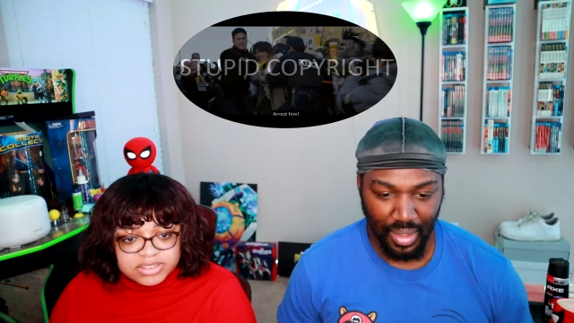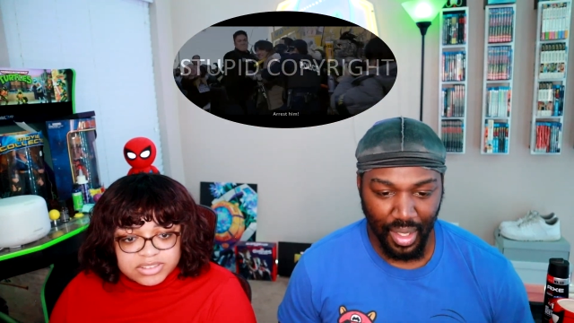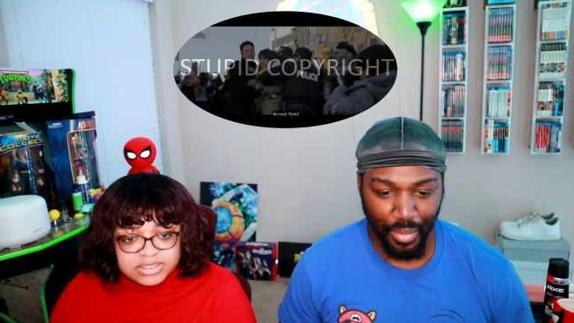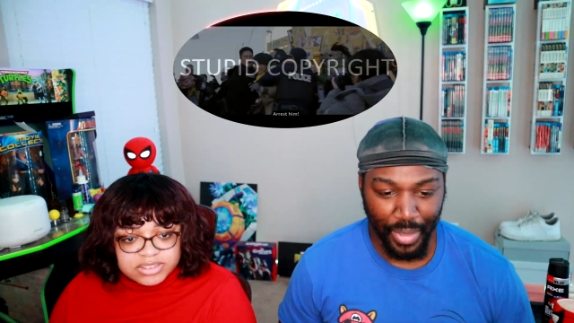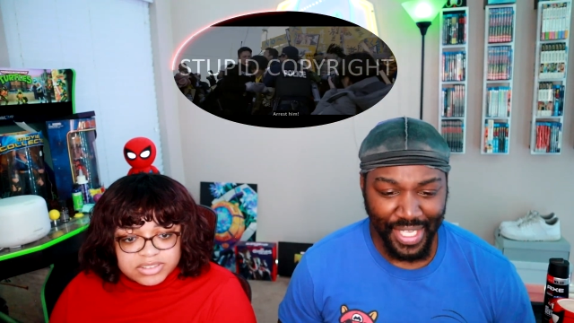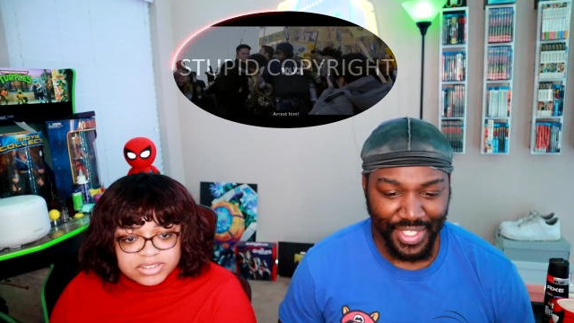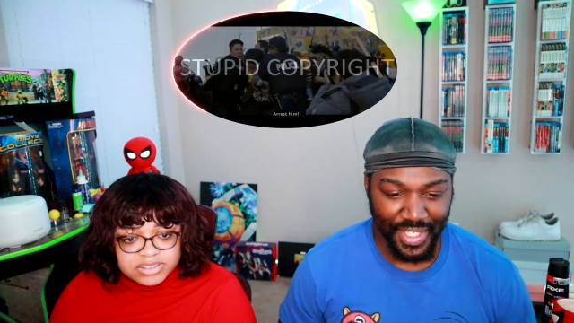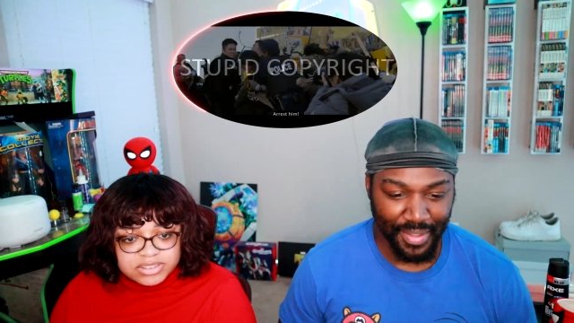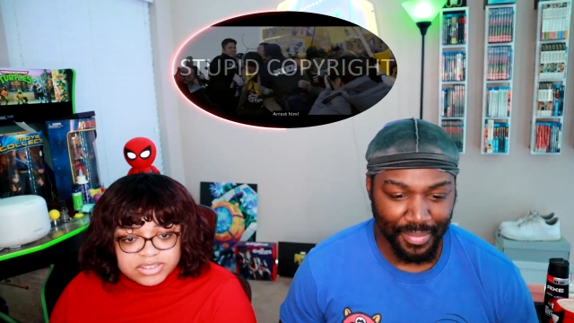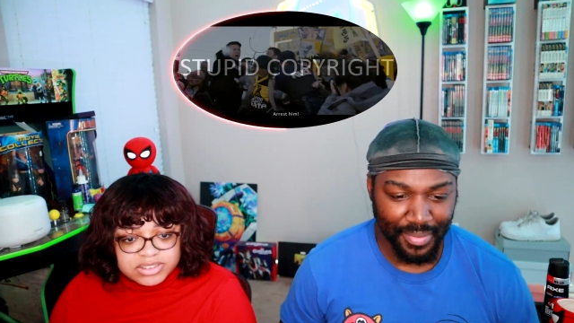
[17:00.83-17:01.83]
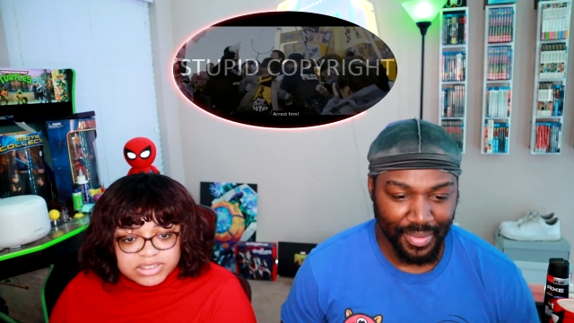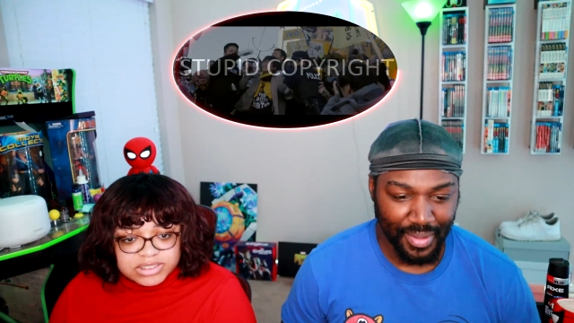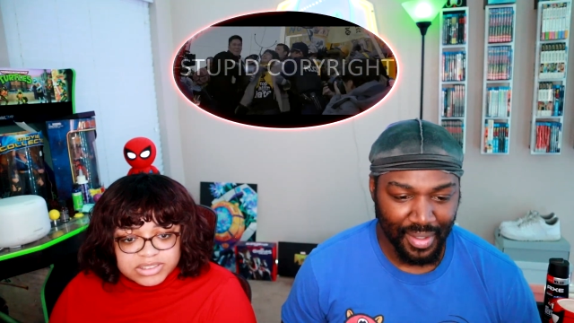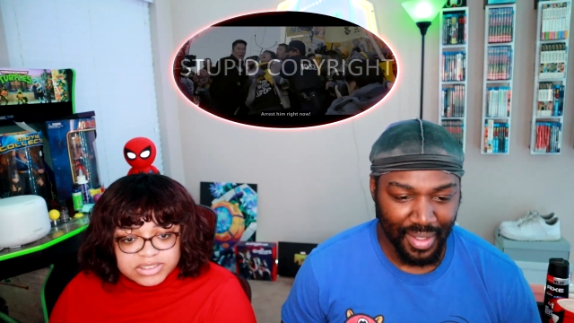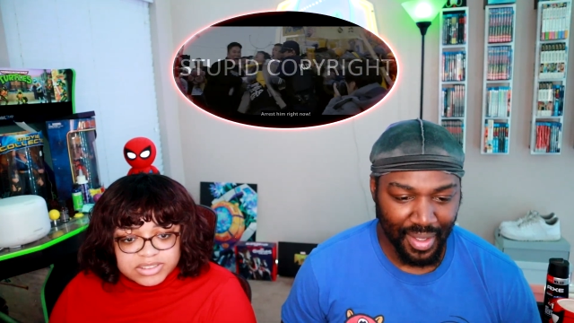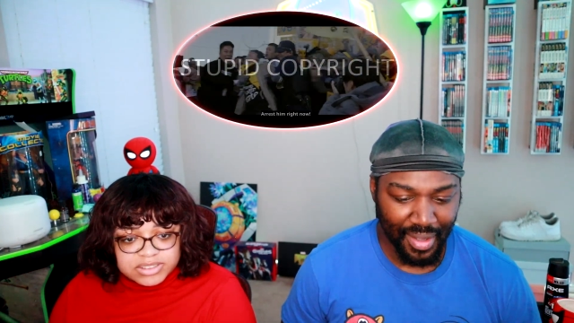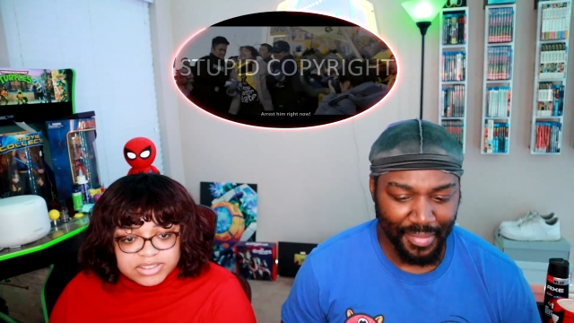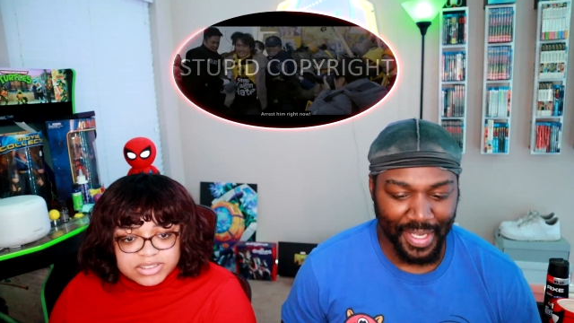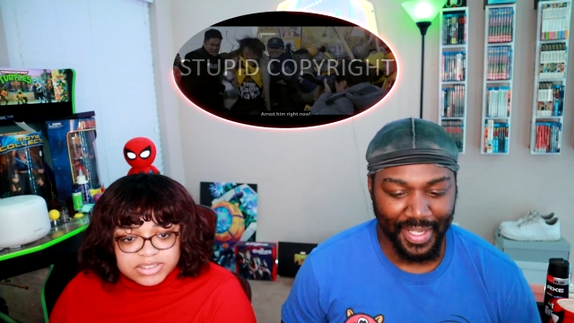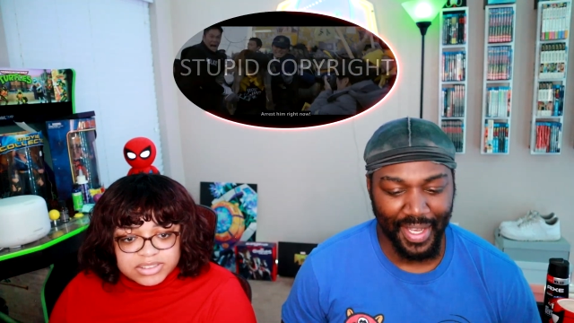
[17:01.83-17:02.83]
Speaker 1: Arrest him. Oh
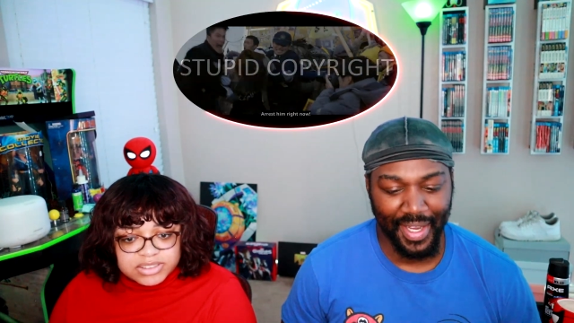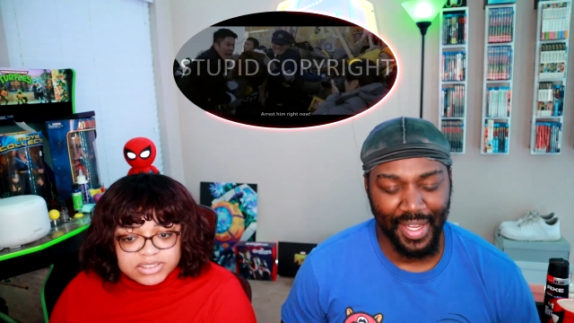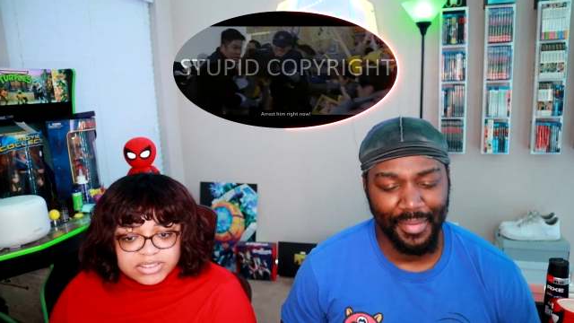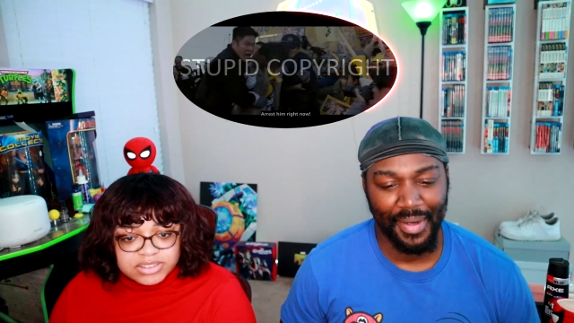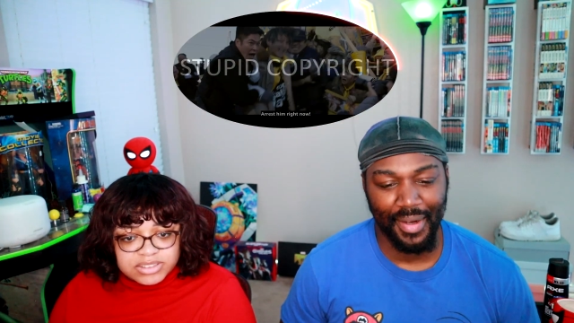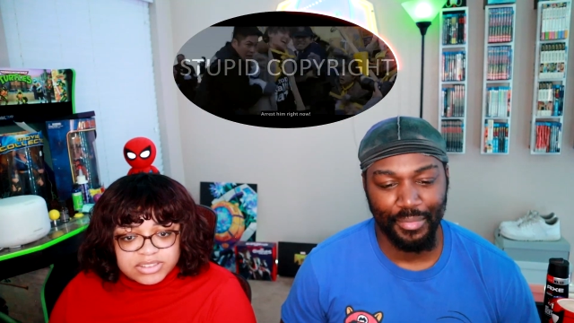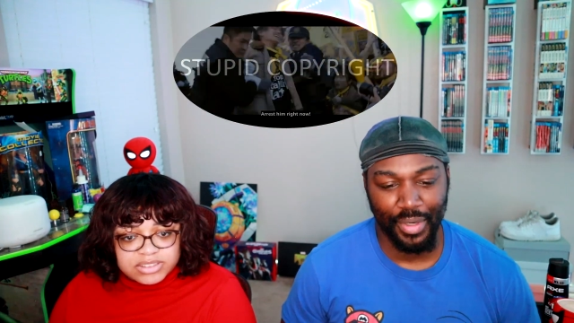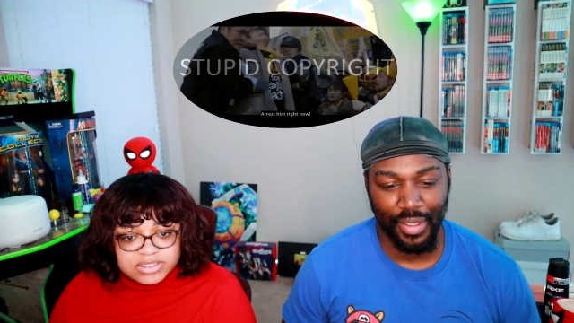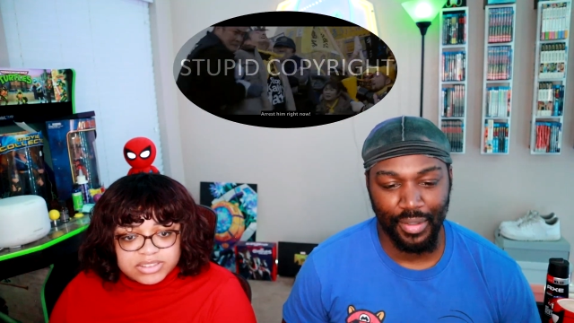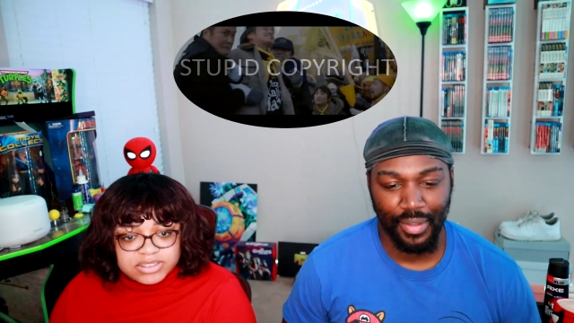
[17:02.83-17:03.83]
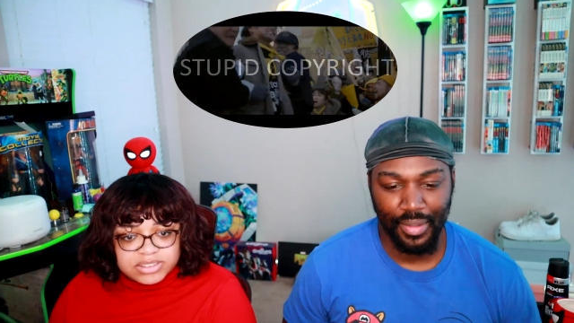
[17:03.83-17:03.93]
my God, come on, bro.